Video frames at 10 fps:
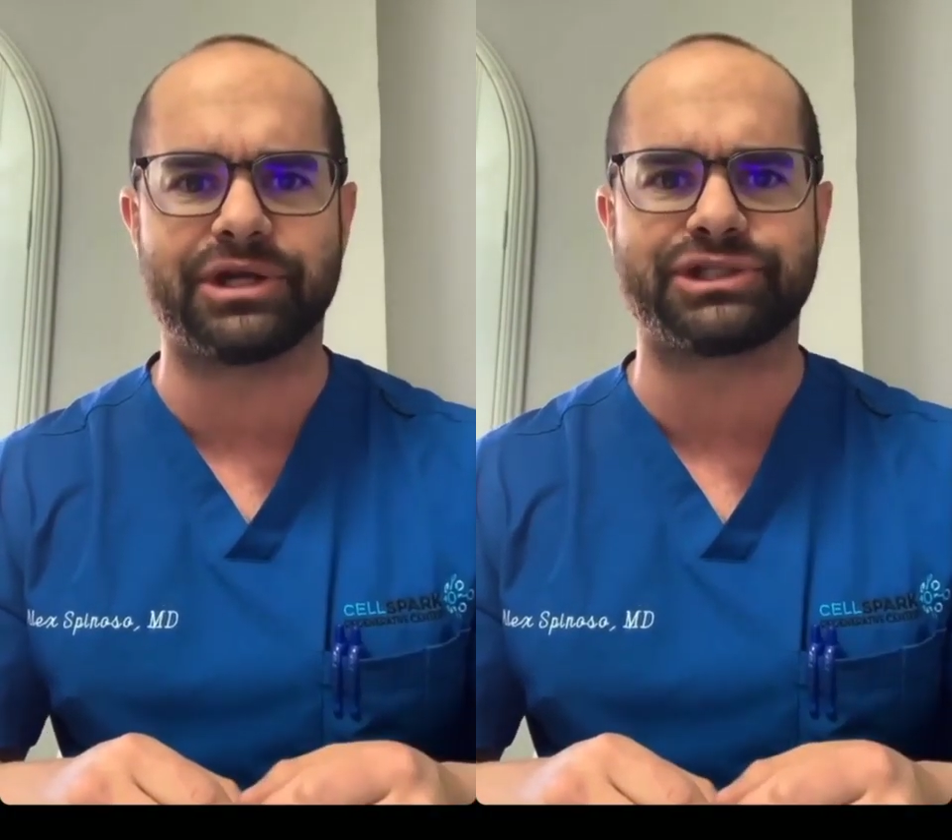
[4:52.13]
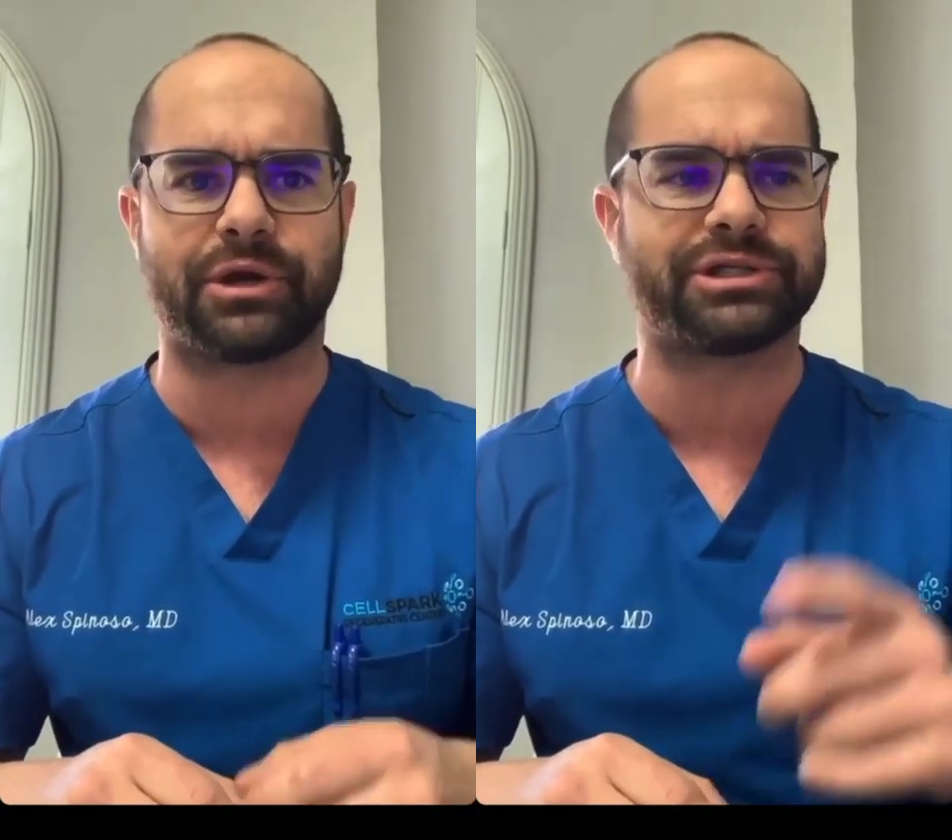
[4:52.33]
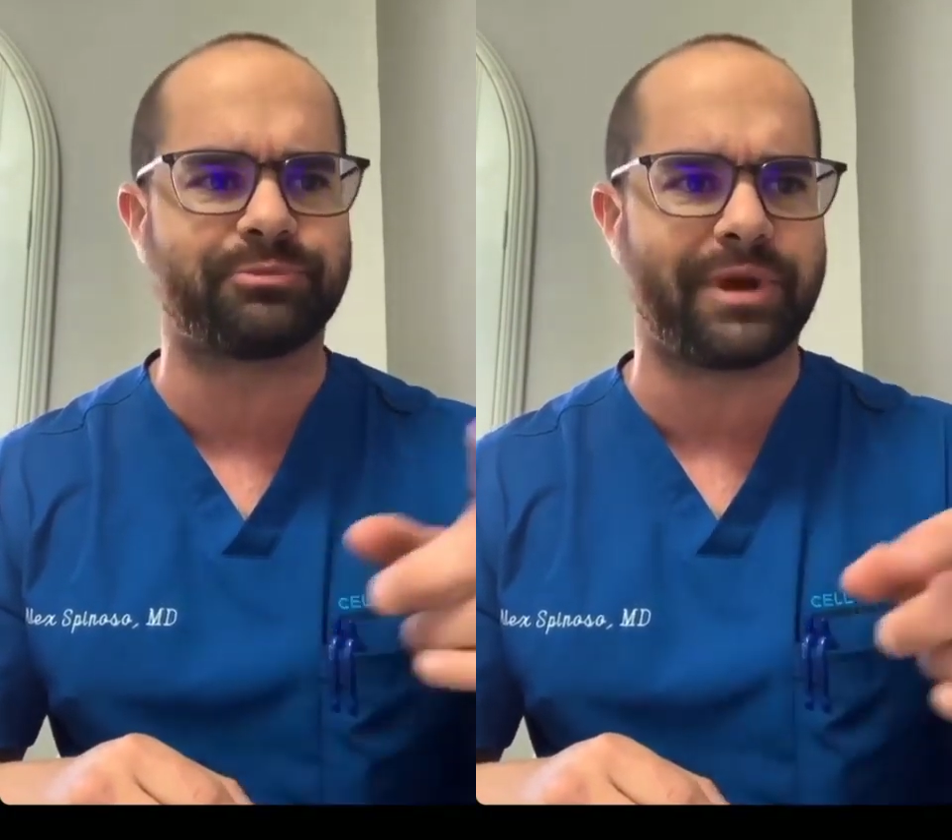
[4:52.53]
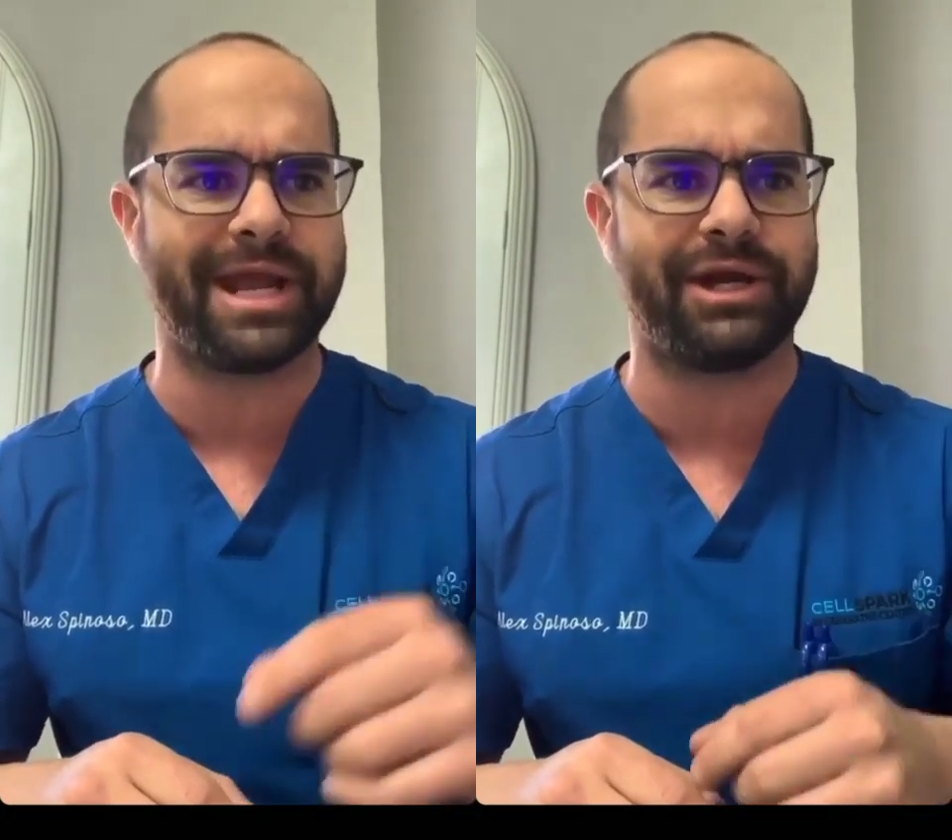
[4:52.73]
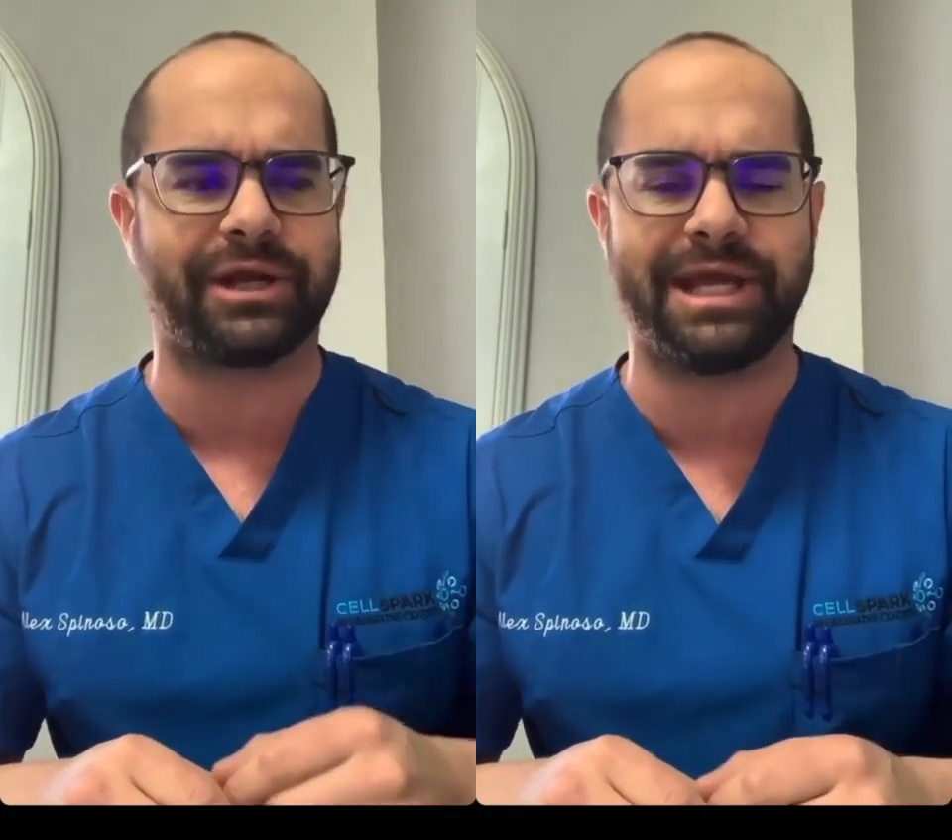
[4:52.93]
start
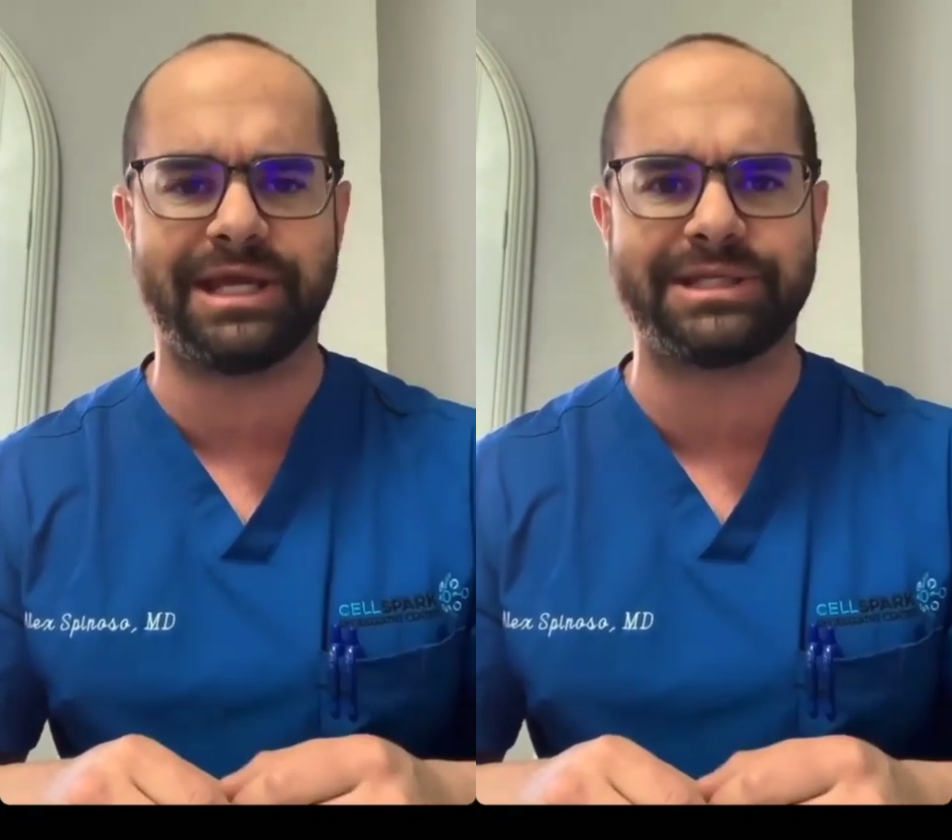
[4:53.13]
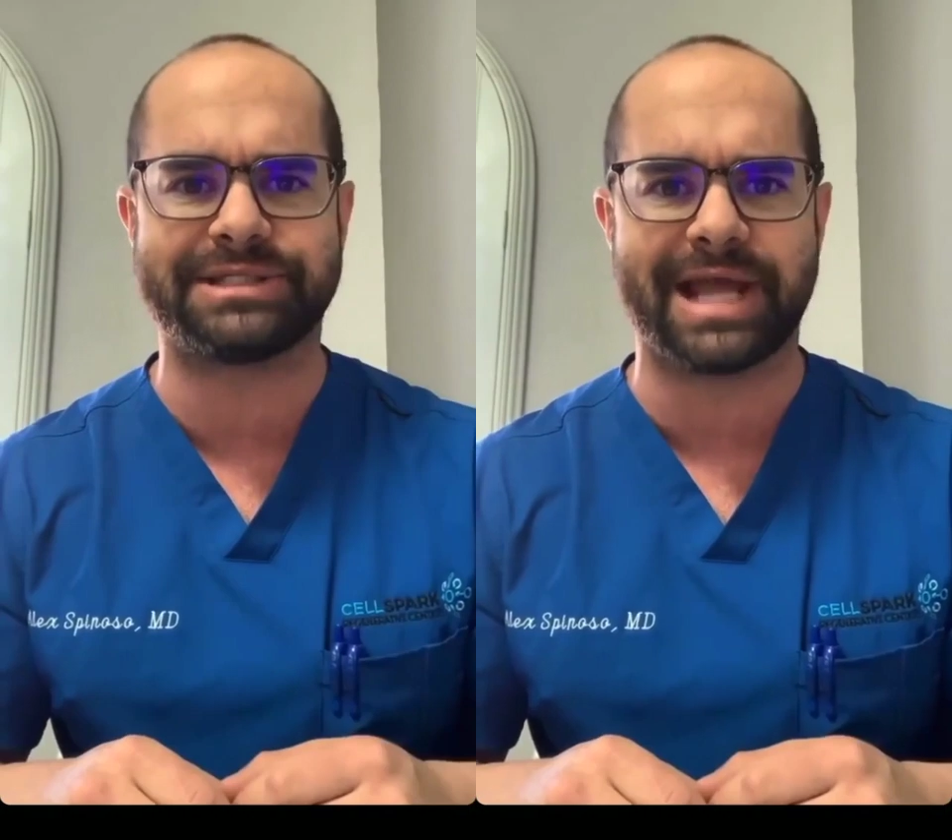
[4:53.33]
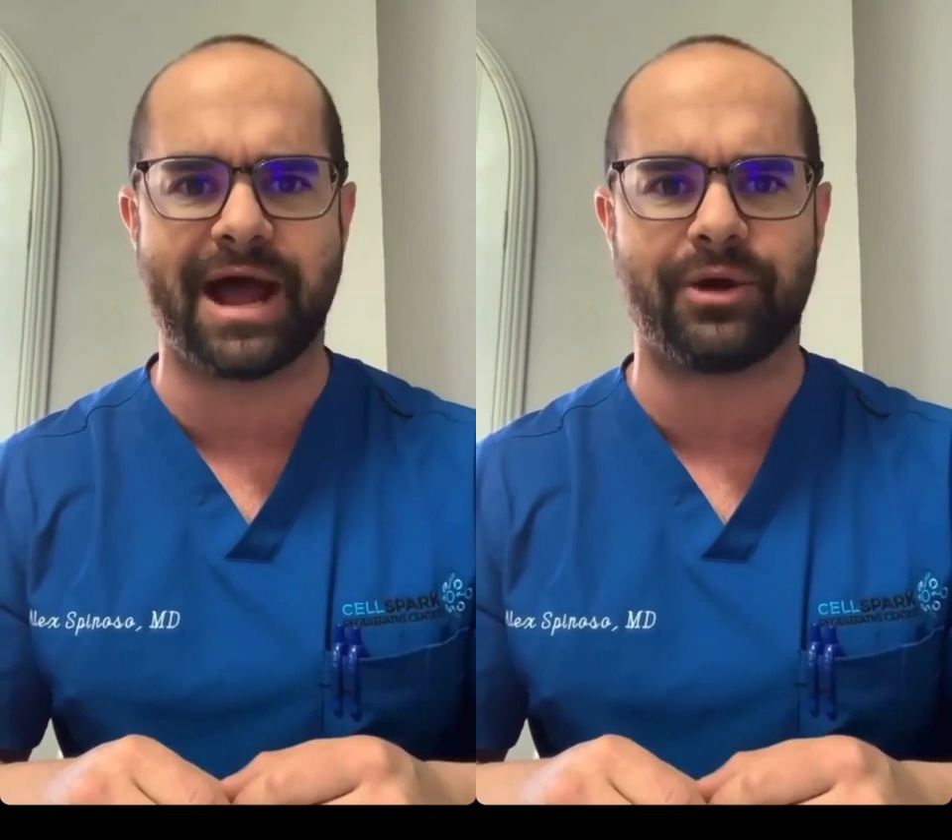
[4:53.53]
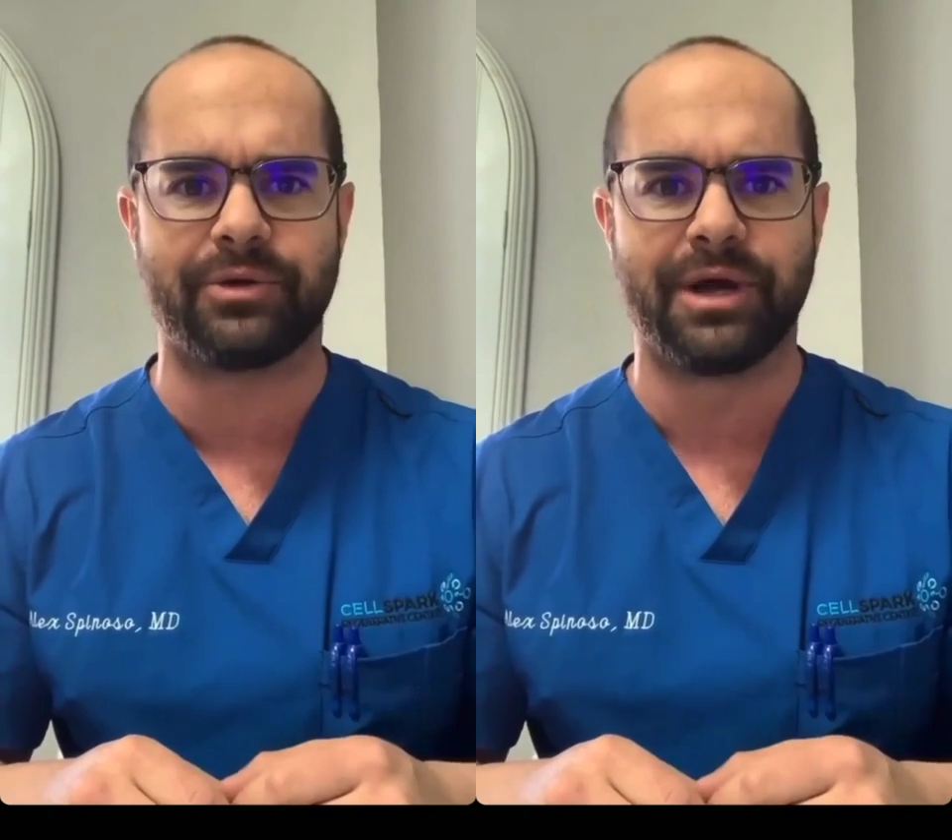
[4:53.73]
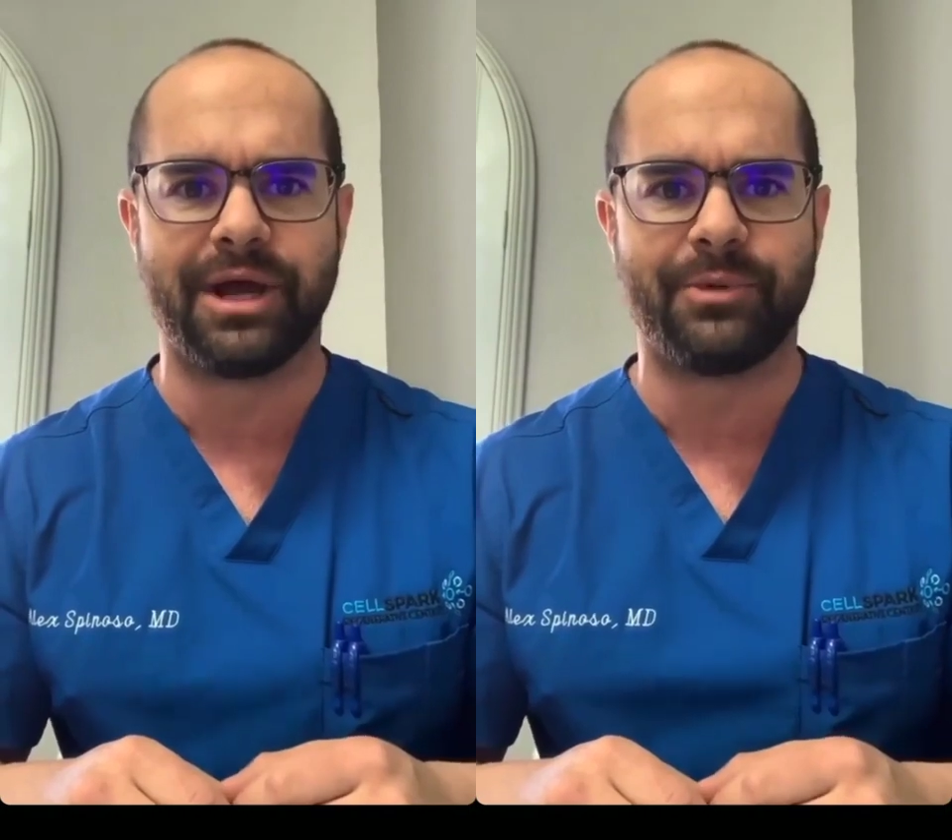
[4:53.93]
spraying your kids down